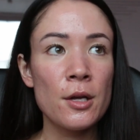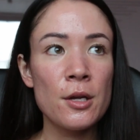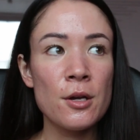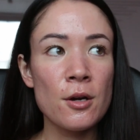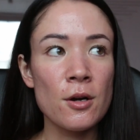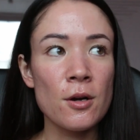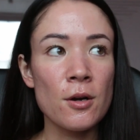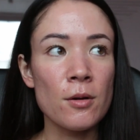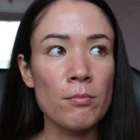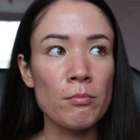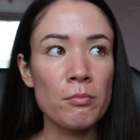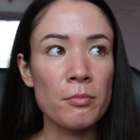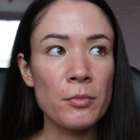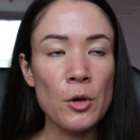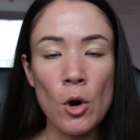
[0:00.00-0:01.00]
You're
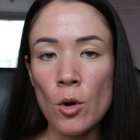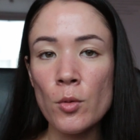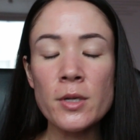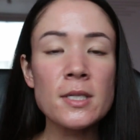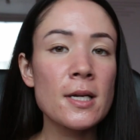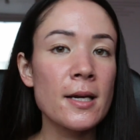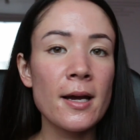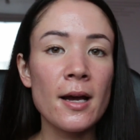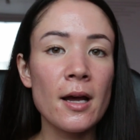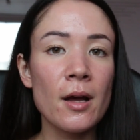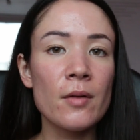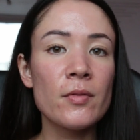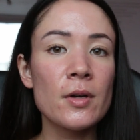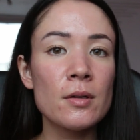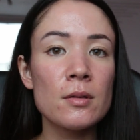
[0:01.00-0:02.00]
always going to
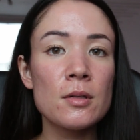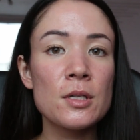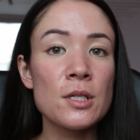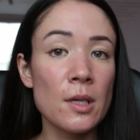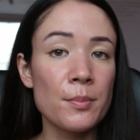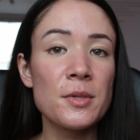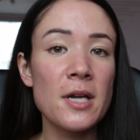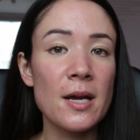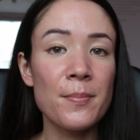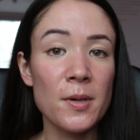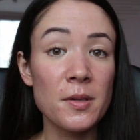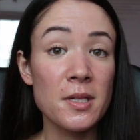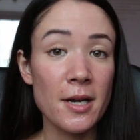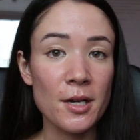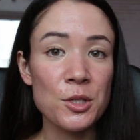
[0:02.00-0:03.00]
have some type
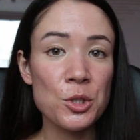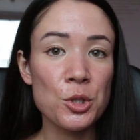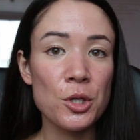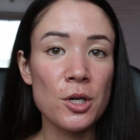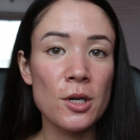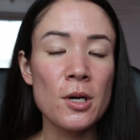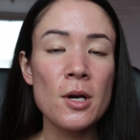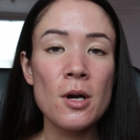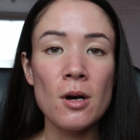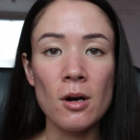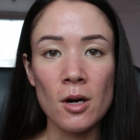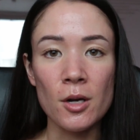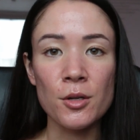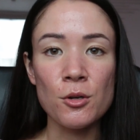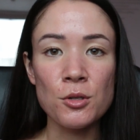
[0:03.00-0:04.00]
of texture
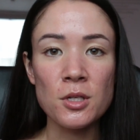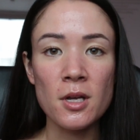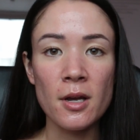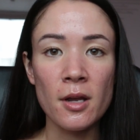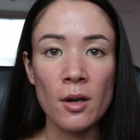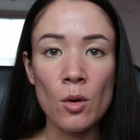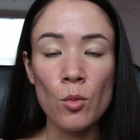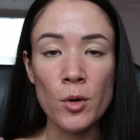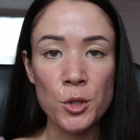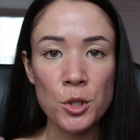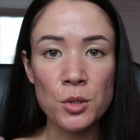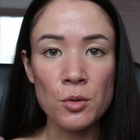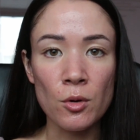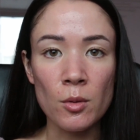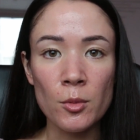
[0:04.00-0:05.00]
on your skin, which
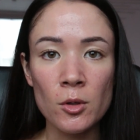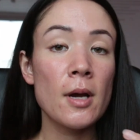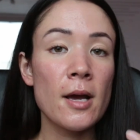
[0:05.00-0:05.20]
is normal.